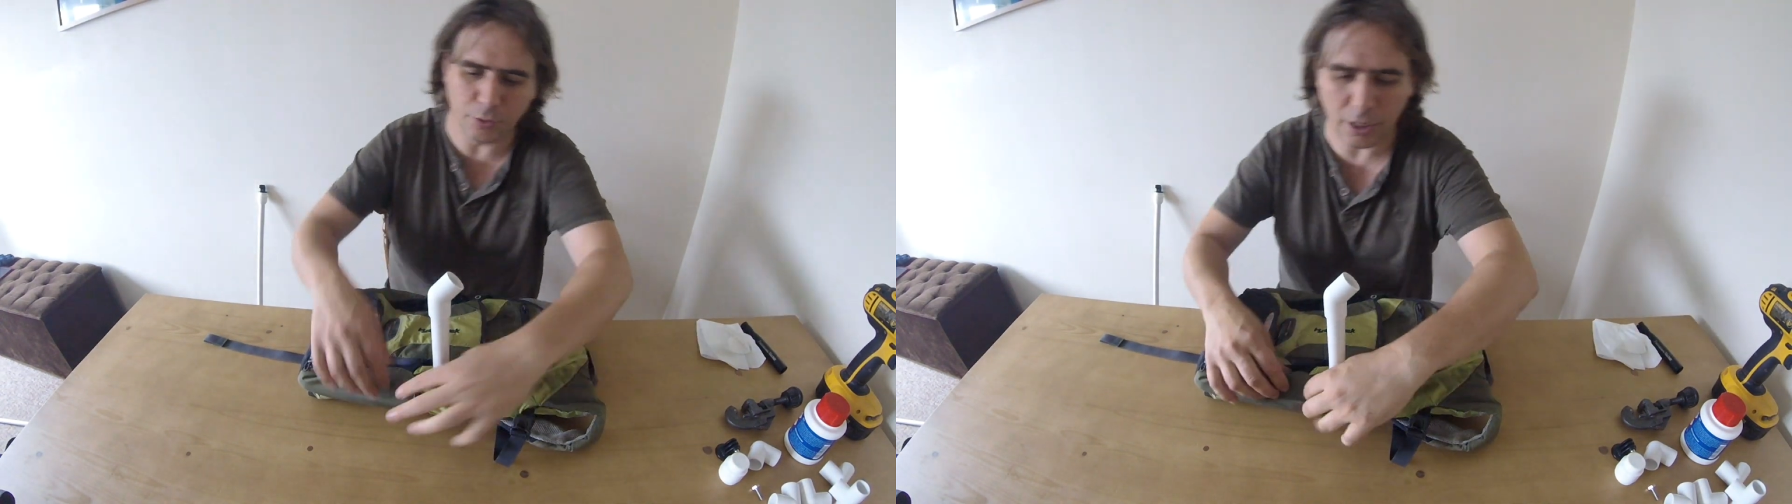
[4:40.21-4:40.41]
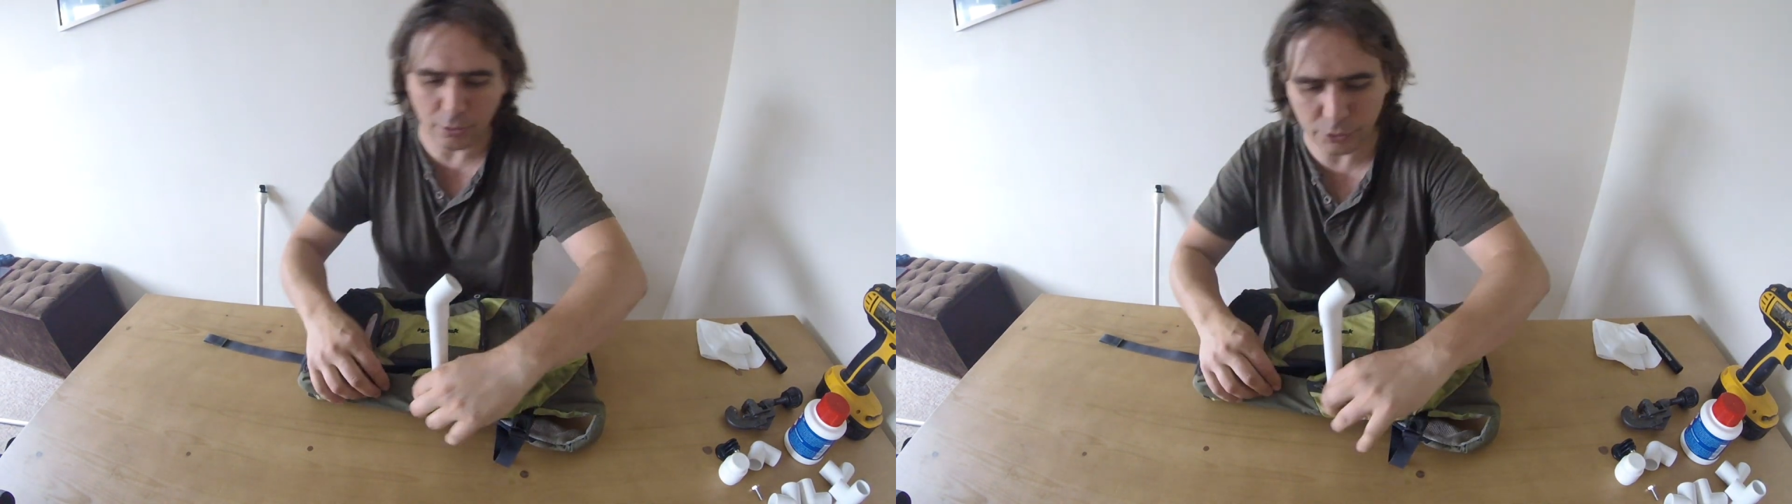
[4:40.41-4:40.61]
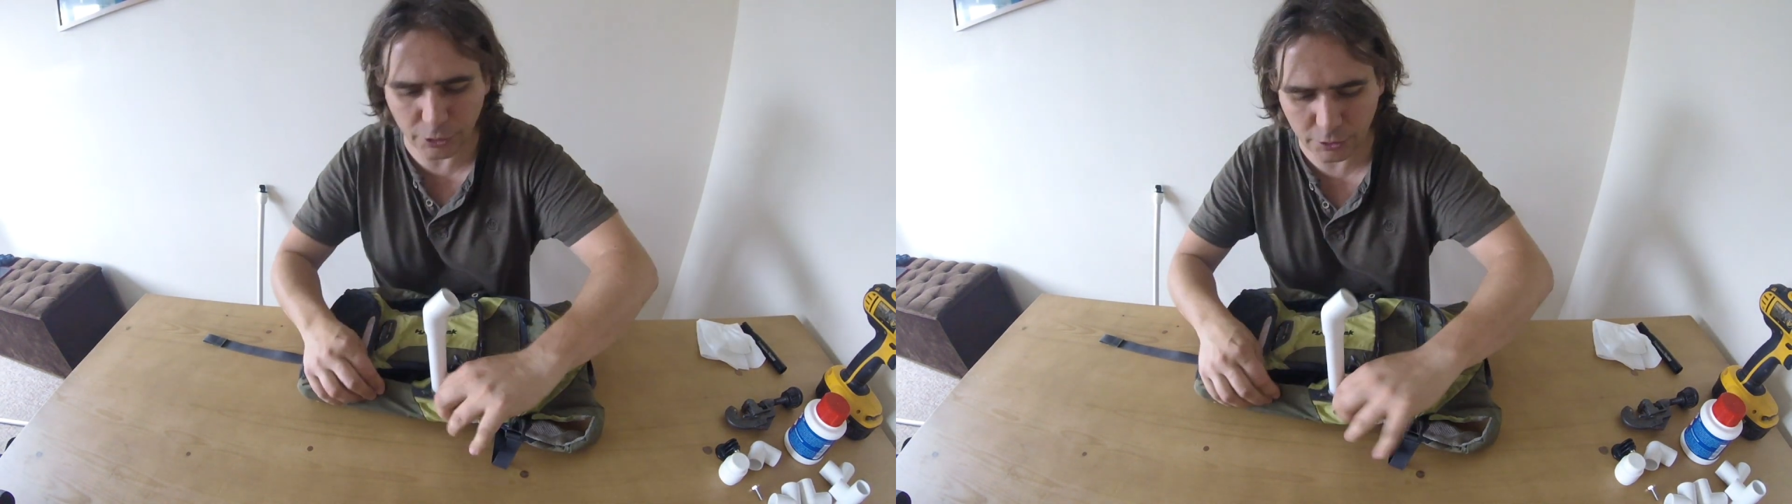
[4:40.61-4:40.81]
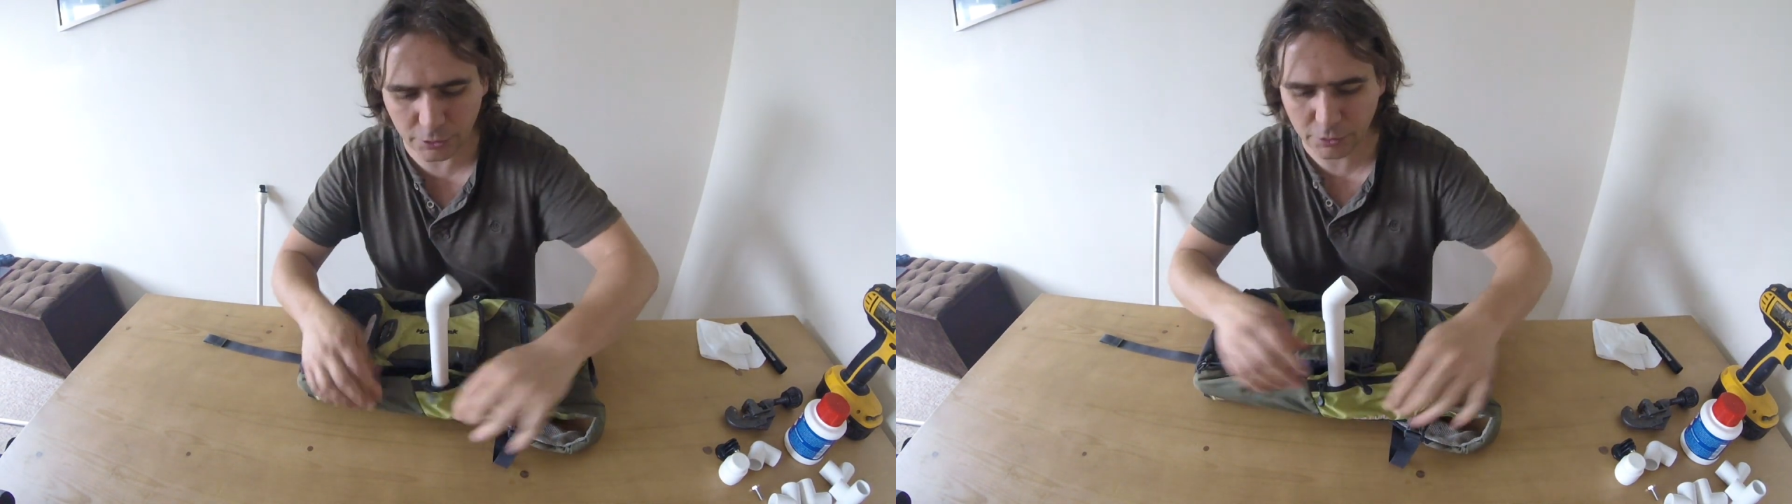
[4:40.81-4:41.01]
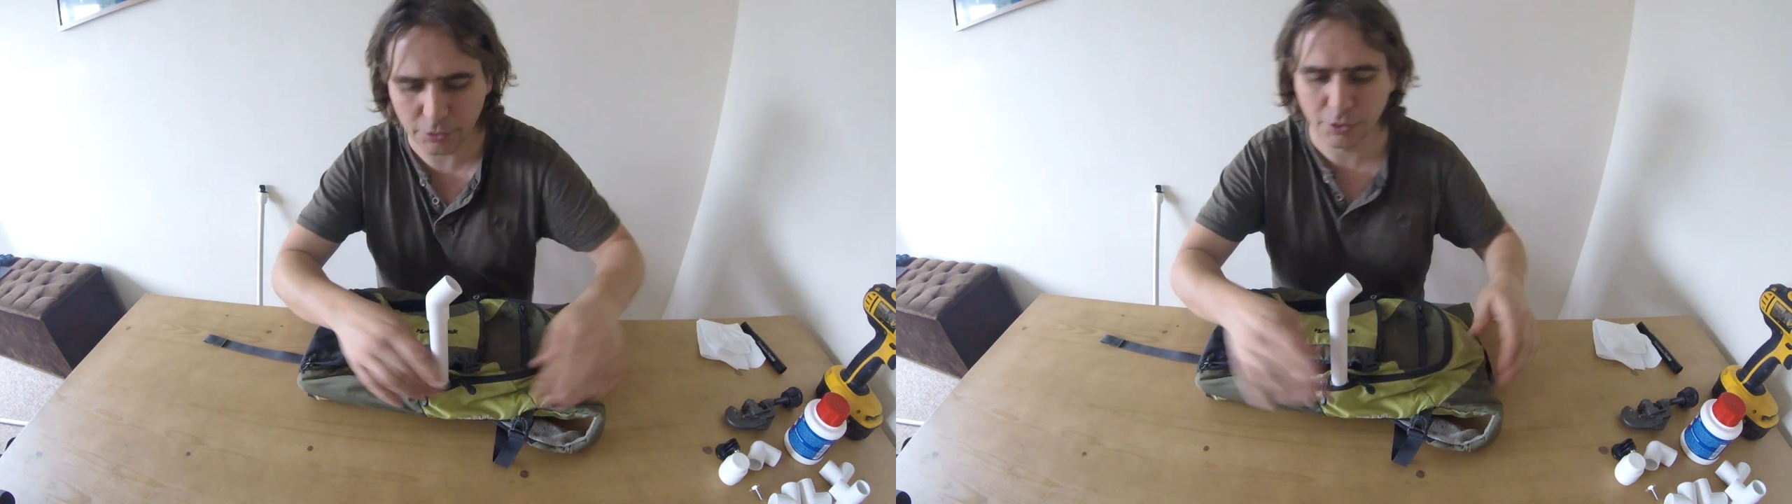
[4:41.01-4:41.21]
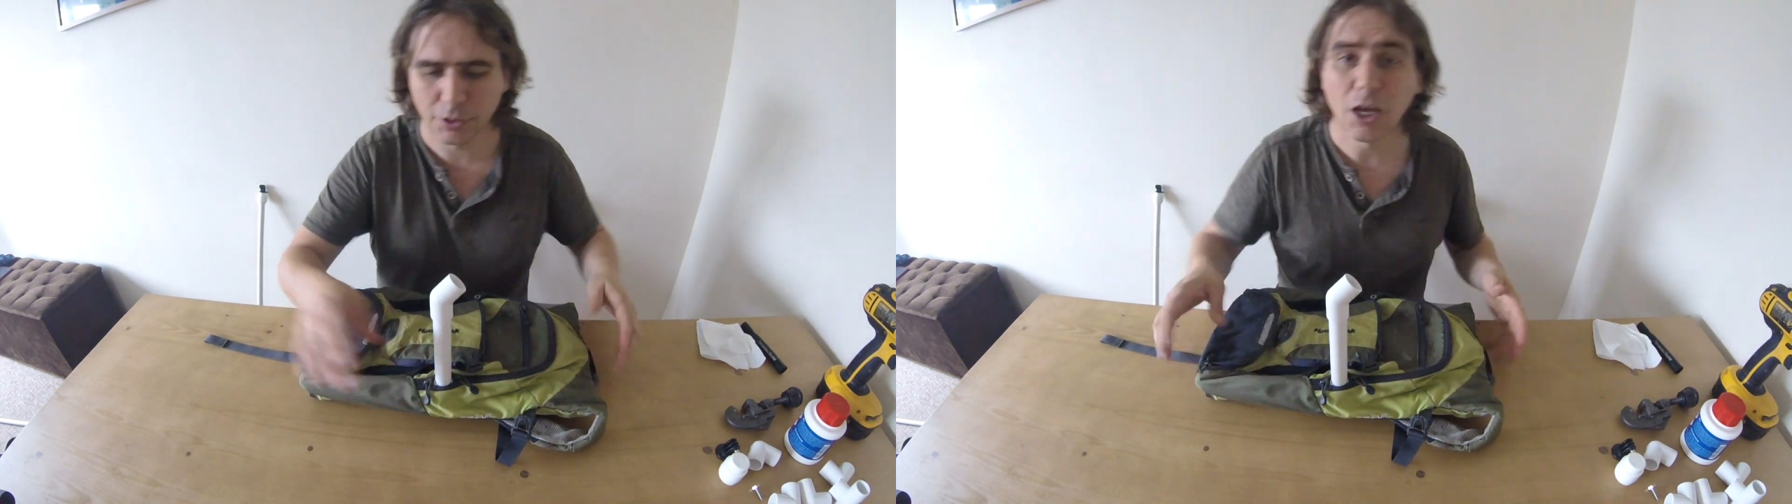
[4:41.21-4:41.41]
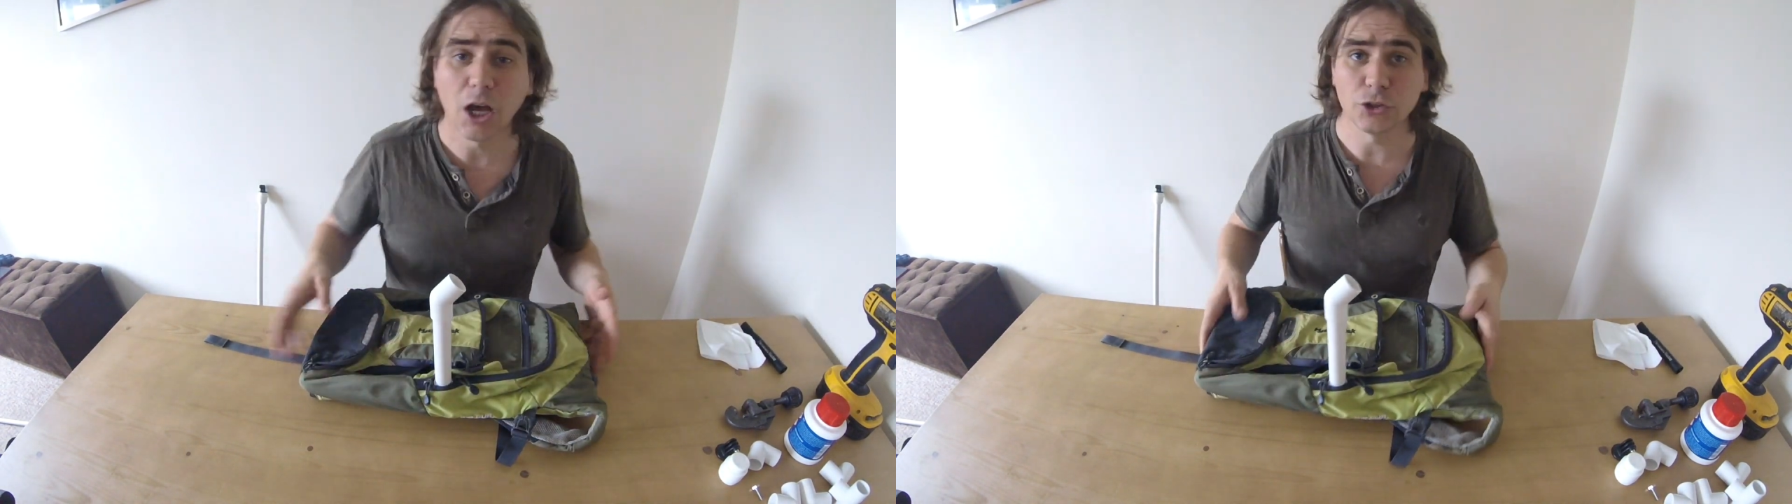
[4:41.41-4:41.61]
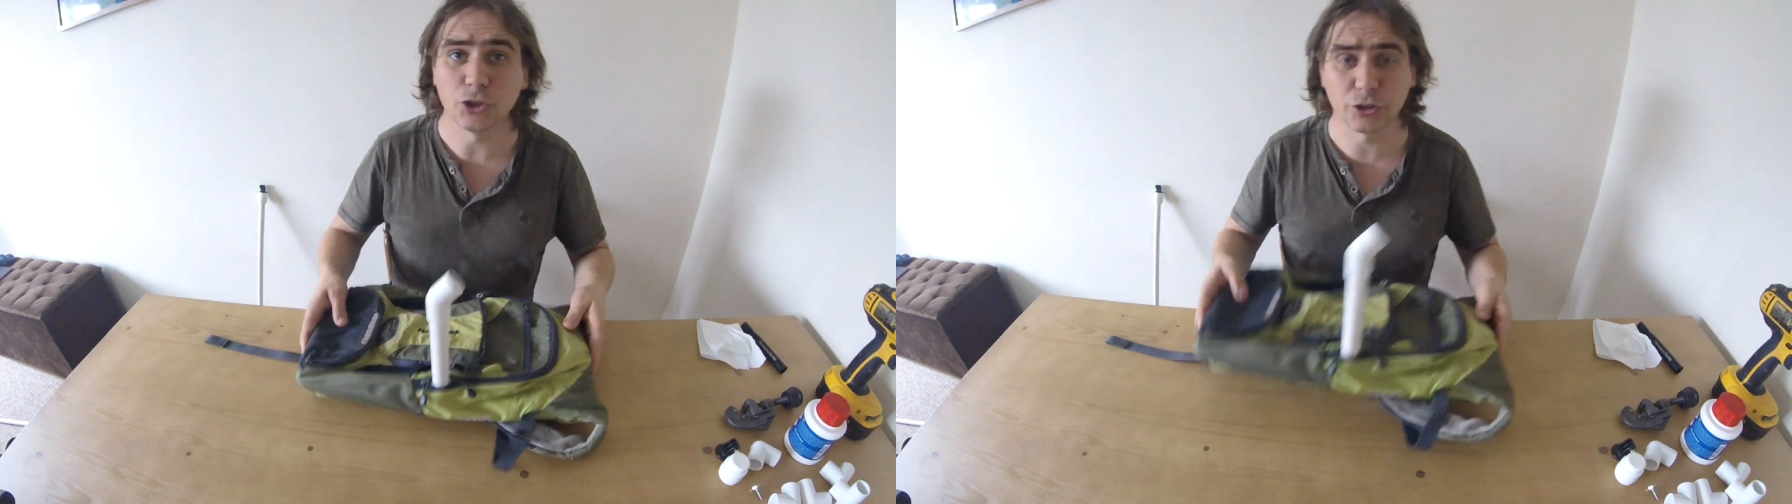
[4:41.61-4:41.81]
around
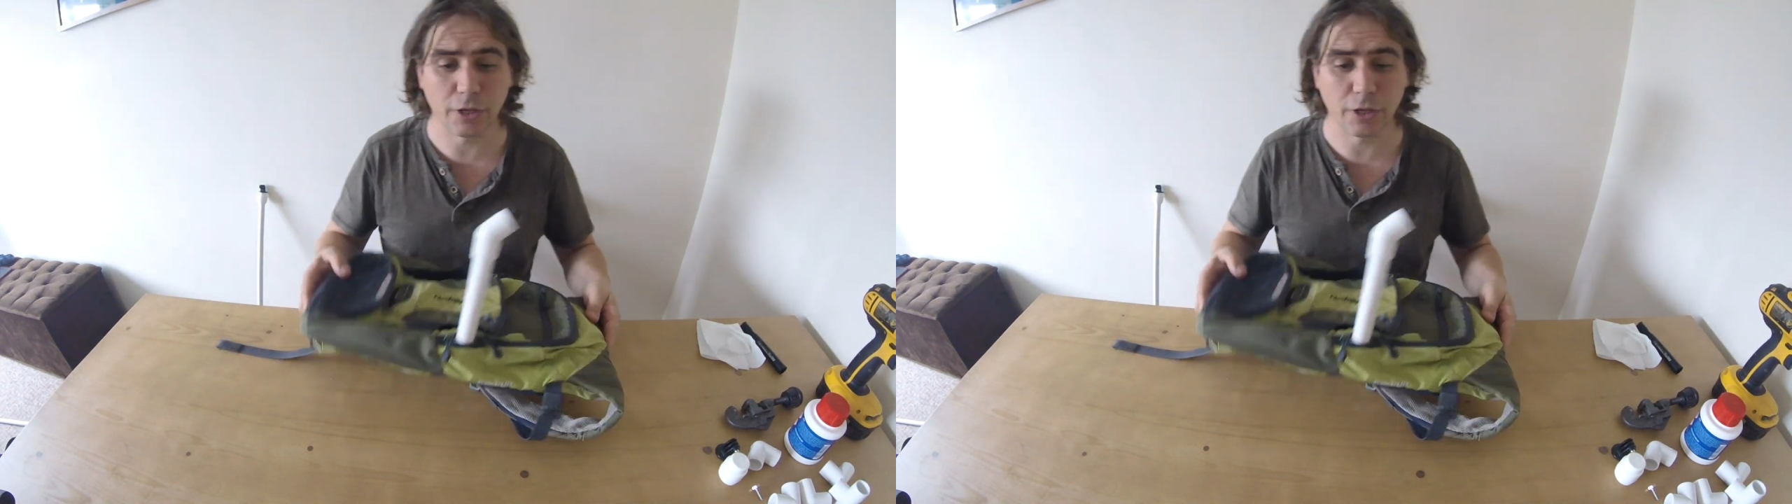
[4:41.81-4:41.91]
and just